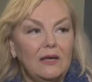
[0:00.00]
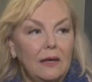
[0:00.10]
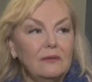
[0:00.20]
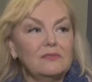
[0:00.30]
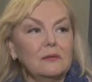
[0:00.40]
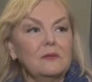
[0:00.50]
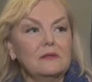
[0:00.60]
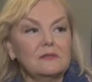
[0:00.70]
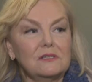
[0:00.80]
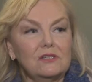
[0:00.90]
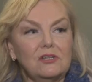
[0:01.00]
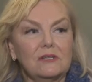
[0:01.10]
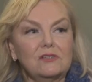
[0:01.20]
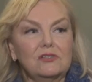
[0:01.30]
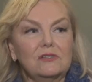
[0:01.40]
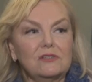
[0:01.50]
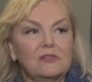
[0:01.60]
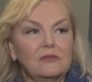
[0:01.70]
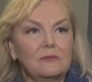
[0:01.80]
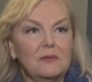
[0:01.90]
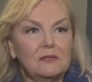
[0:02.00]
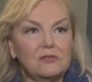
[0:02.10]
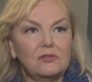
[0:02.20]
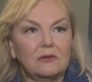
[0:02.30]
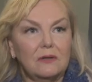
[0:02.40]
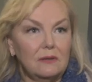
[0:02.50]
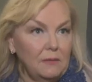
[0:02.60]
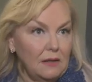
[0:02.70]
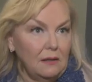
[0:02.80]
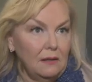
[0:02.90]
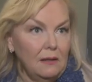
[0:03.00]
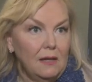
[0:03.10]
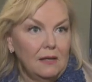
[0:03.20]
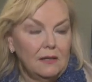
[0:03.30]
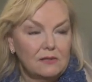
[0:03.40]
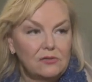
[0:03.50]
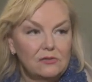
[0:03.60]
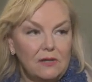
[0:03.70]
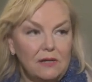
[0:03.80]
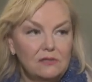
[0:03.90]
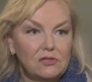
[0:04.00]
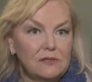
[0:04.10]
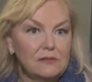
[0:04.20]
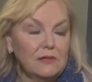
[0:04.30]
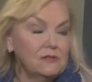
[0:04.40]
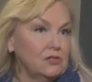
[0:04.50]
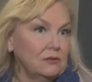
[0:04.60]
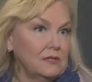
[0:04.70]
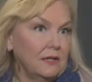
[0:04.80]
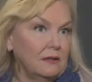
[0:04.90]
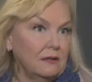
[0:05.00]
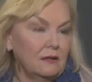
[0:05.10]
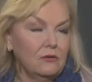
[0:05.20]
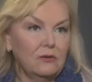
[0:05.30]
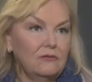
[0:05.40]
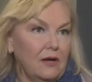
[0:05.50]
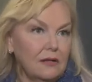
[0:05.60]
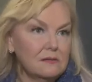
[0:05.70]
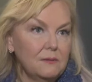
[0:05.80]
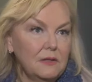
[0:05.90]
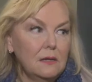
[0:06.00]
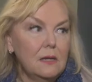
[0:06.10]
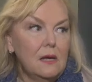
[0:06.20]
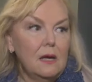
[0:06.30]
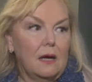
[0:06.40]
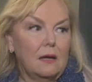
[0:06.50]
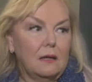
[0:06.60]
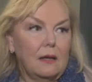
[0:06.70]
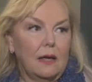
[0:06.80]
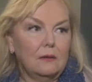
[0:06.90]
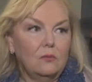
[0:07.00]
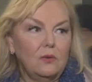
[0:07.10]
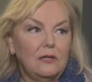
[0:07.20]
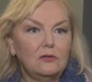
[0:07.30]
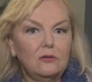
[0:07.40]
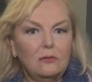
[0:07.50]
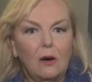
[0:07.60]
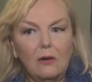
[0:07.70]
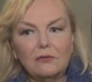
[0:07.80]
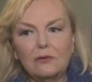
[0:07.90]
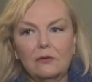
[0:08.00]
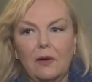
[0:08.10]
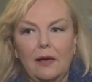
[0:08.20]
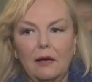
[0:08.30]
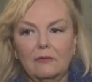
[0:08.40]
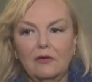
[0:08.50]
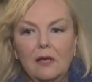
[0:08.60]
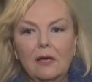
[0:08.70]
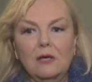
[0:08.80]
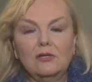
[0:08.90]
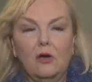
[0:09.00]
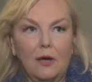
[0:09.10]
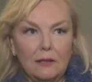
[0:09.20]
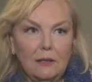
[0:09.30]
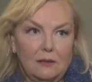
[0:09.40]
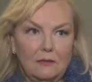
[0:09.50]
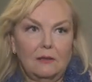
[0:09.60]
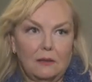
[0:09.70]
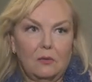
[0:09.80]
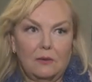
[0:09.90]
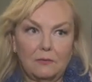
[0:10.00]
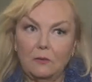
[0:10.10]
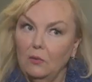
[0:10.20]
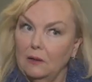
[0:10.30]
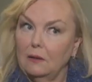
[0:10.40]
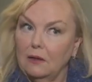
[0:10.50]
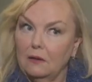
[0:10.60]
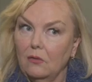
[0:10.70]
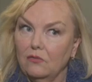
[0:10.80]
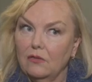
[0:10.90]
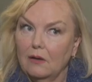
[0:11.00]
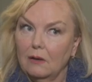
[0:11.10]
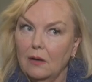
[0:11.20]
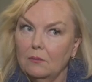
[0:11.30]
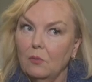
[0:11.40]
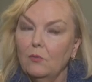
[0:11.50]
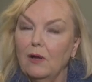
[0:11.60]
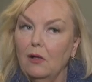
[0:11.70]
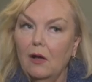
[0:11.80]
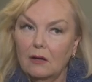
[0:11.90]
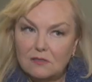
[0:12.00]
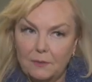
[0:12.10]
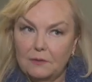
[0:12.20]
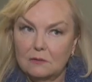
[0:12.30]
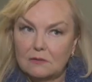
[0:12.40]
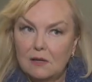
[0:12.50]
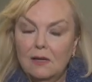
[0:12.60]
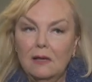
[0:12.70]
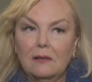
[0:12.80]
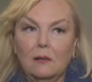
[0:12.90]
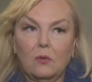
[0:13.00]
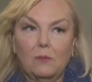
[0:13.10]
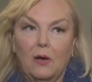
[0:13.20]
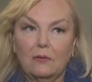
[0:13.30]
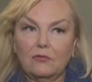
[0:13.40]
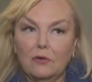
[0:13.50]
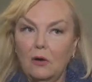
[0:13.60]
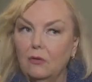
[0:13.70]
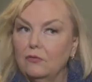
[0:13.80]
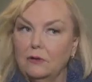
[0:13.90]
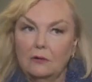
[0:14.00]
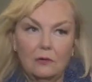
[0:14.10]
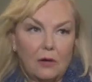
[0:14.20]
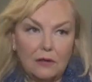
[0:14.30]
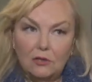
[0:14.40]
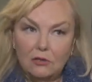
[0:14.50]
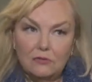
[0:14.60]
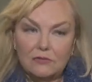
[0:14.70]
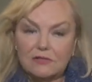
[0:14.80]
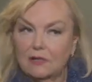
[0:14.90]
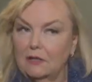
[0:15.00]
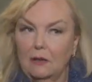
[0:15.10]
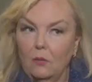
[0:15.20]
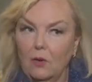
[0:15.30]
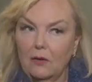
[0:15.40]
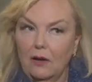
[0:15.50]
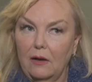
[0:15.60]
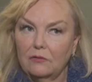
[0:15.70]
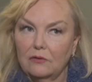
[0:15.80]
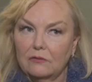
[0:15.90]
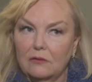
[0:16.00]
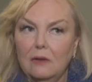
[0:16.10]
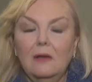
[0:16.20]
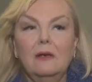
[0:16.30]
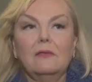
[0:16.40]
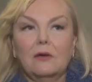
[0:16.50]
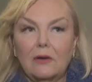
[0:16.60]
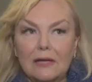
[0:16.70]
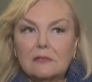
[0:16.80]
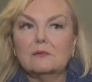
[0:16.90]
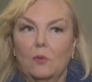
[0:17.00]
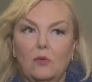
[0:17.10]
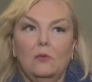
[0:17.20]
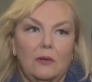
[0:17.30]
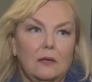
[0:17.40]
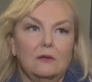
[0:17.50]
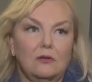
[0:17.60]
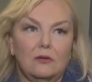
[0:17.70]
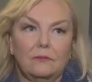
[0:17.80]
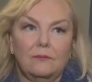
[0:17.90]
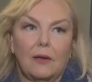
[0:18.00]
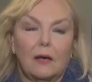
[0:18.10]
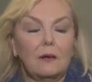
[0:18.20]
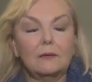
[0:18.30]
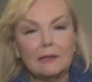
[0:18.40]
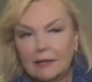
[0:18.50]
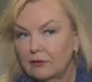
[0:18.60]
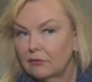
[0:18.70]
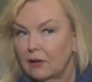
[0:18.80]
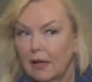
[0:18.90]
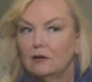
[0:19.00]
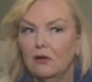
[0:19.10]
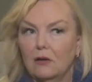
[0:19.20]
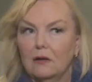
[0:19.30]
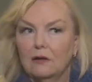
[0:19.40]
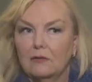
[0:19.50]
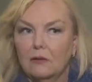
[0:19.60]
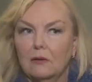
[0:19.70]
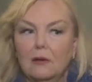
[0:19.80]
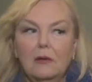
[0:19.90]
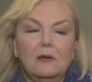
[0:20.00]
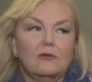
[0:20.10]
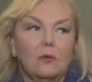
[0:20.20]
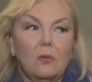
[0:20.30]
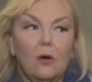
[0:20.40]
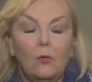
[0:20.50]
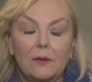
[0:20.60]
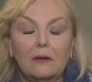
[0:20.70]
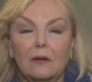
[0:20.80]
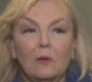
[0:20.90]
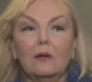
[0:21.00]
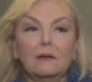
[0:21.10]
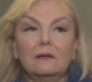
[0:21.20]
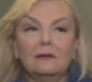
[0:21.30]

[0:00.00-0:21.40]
We gave some of the suggestions to the minister in committee yesterday. She says she'll take it under advisement. And we do also have non-lethal equipment we could get over there, like mobile hospitals that were bought for COVID and are unused, sitting in warehouses. There is more we can do, lethal and non-lethal. So we're hoping they will.